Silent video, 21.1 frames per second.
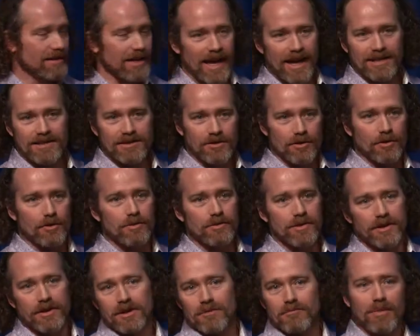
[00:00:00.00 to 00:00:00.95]
Esso,
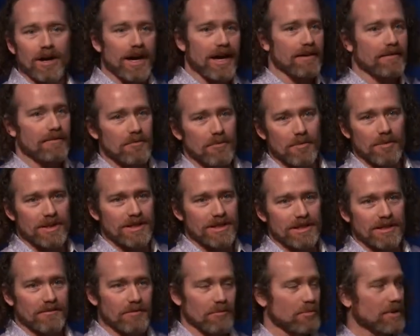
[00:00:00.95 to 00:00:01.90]
you can buy it from a bunch
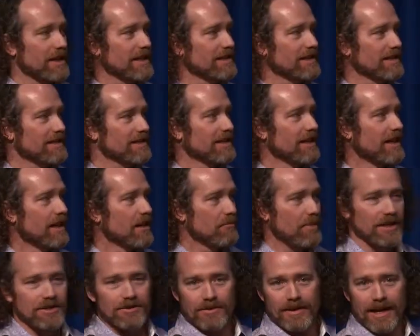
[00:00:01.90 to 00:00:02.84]
of different places.
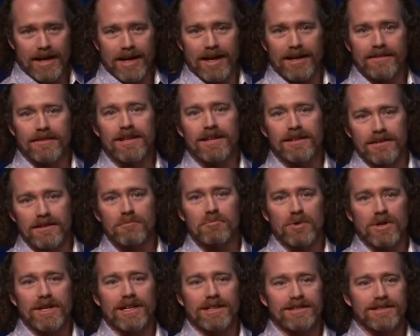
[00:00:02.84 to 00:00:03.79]
Petrocan, they're
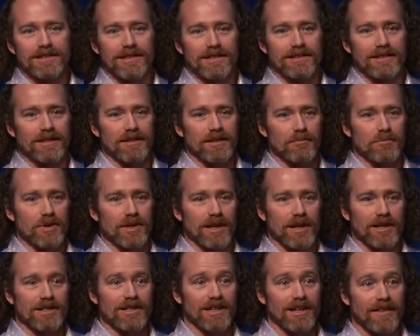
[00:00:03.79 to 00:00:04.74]
pretty consistent in their
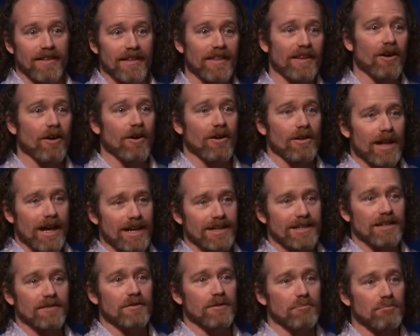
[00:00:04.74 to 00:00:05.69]
production. And then they all add
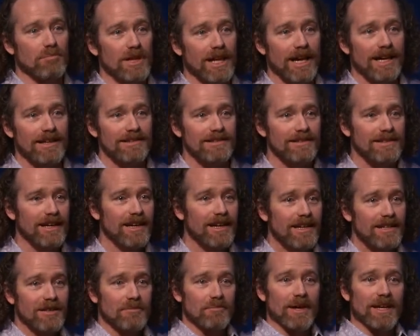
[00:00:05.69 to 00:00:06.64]
different blends
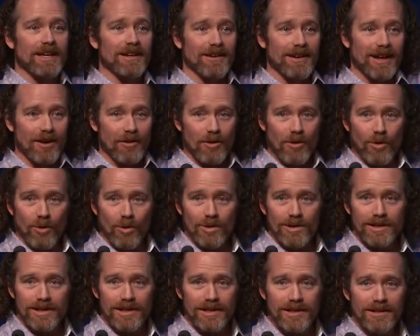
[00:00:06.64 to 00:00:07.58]
depending on how
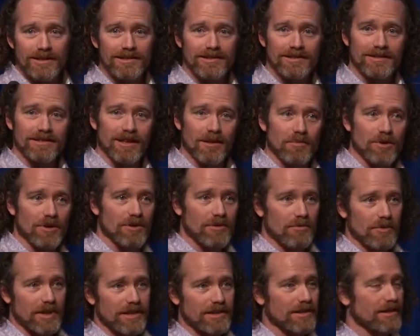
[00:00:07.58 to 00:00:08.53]
cold it is, summer,
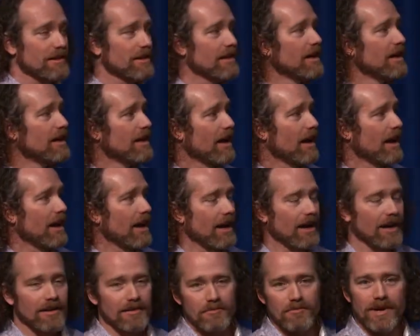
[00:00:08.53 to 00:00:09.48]
winter.
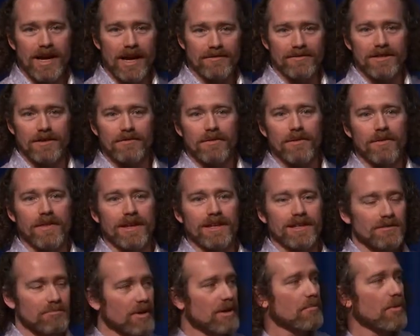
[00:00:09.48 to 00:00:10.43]
We have different
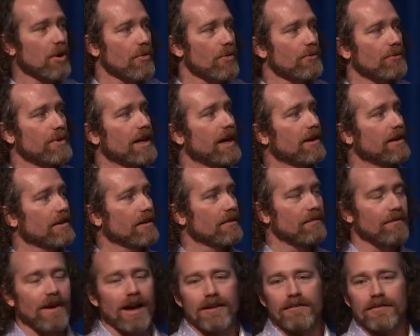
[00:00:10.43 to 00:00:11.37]
things. But about 300 to
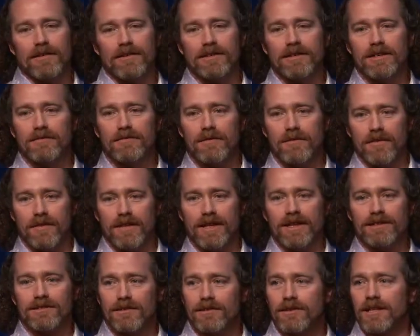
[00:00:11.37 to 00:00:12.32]
500 different
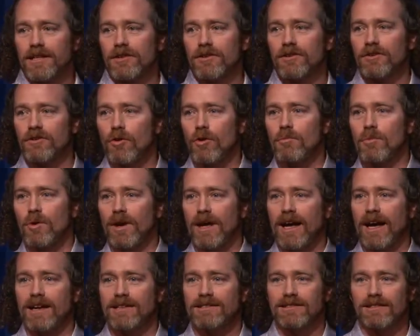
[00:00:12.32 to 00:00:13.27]
things are in your normal
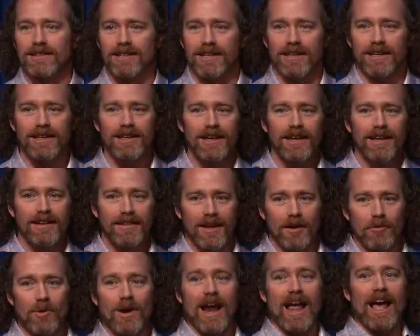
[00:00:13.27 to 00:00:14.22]
gasoline
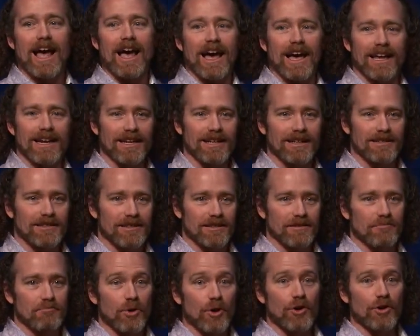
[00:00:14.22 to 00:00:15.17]
that we're adding
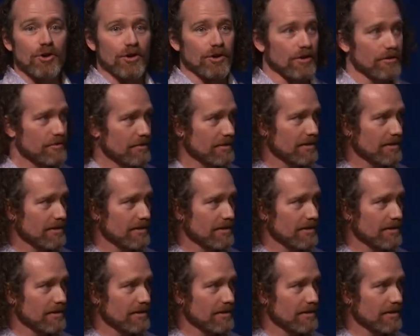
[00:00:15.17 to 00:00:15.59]
to burn